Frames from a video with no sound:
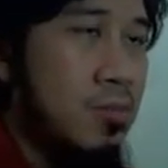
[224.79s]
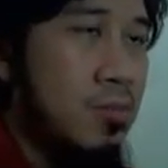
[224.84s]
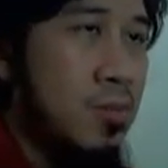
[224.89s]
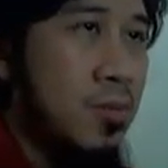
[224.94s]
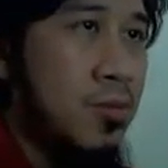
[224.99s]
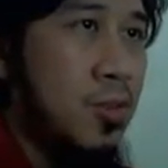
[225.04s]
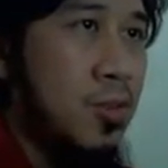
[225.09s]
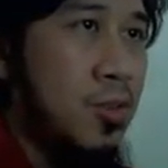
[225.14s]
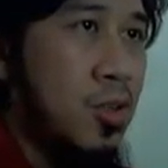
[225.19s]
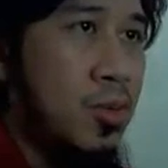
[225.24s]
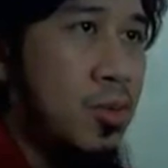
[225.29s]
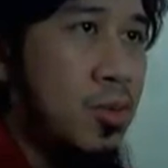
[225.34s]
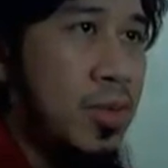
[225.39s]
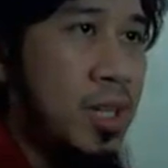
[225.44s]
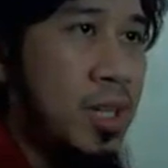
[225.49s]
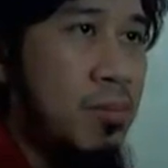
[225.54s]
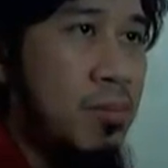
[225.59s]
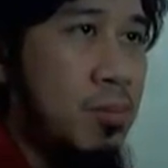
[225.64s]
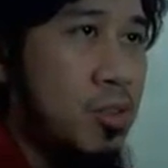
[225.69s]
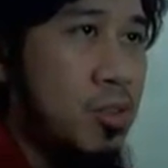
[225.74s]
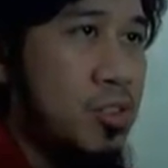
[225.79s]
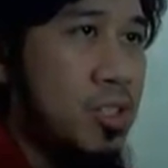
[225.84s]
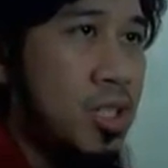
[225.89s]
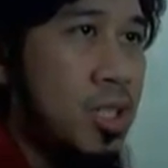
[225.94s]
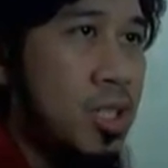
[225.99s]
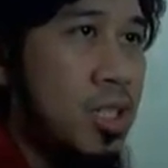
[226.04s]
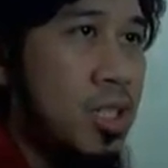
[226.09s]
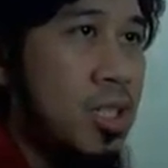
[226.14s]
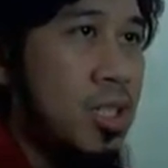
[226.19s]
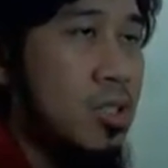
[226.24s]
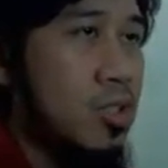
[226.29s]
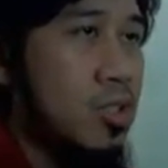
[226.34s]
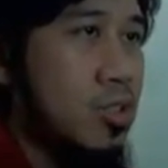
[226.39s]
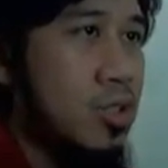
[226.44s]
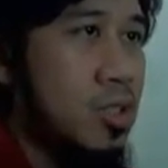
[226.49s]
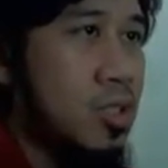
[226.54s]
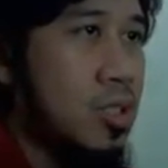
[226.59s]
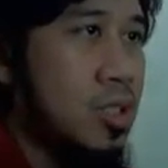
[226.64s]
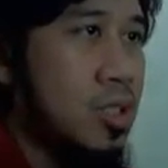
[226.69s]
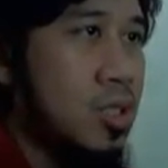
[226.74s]
before we can proceed it into
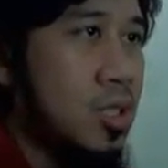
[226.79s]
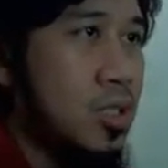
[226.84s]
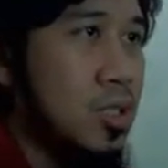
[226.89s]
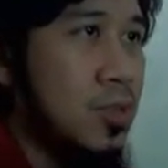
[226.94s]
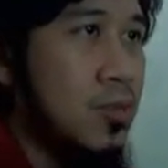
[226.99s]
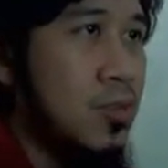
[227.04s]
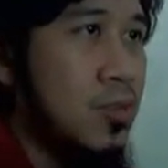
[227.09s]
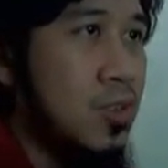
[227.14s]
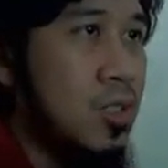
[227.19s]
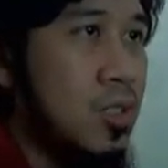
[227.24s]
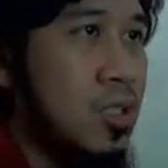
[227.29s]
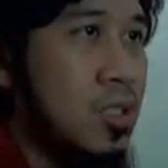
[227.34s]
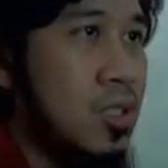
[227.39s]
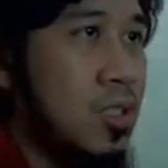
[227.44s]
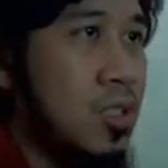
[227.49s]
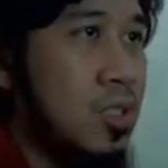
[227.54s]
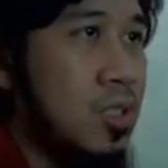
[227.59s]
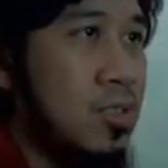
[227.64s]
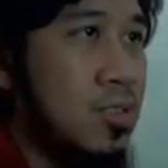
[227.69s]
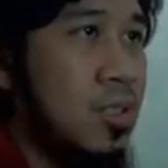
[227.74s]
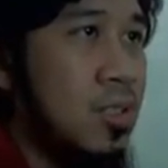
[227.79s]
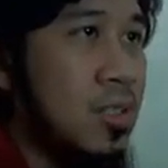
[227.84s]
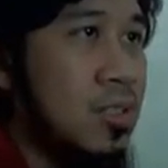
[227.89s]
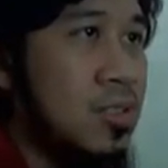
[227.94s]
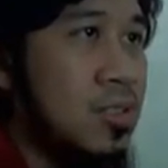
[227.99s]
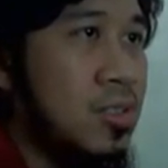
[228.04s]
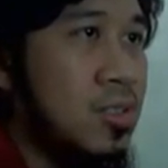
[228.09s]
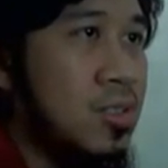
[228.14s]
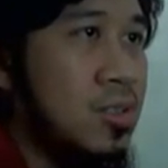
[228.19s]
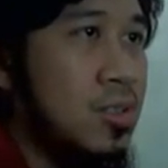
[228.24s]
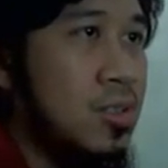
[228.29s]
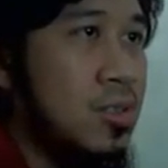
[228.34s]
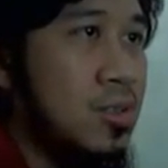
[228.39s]
the further stage.